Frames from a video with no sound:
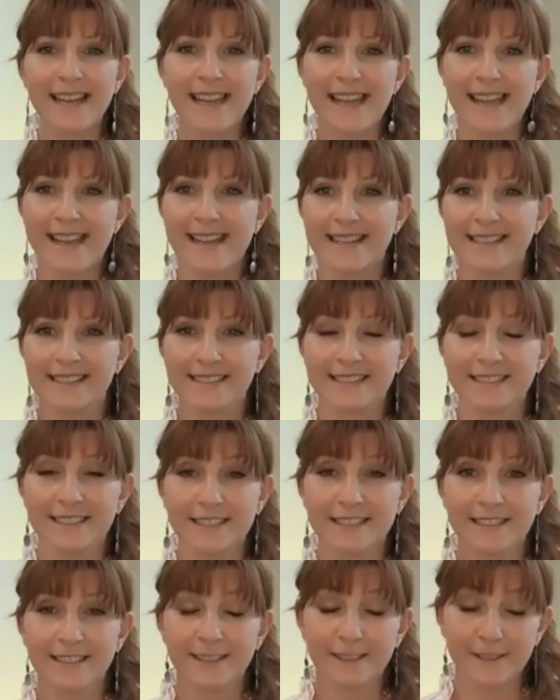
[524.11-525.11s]
And
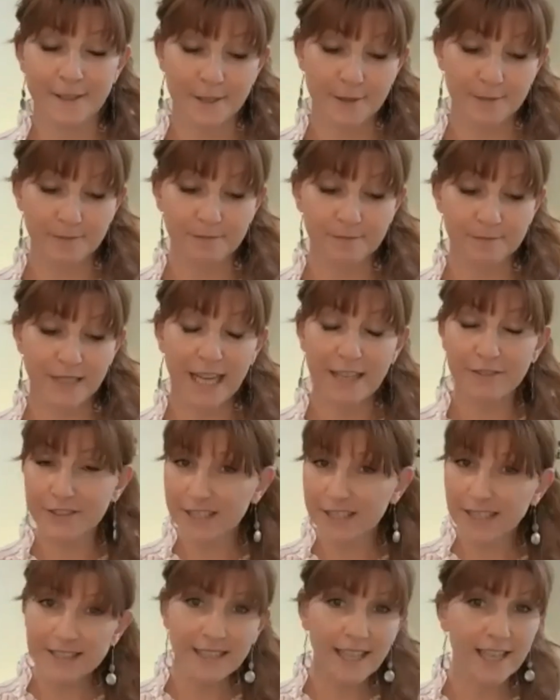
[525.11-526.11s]
after
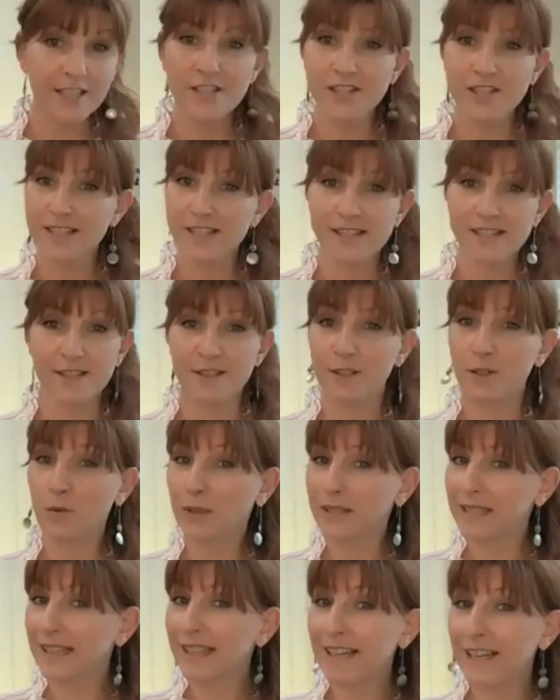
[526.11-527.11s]
that, I just
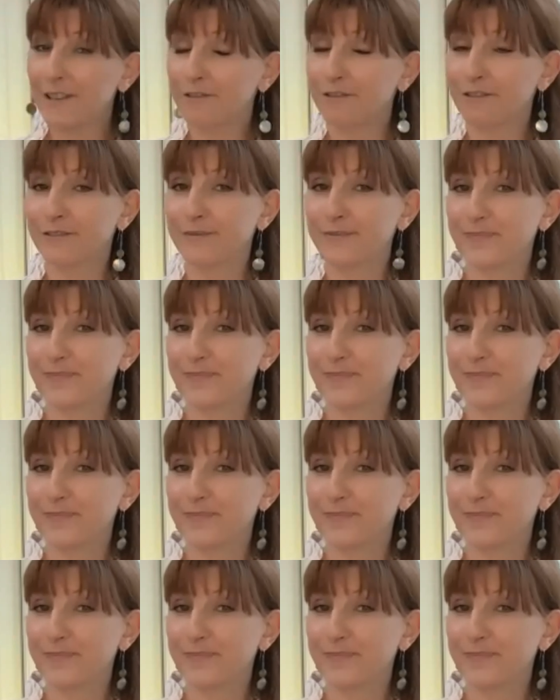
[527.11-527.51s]
went live.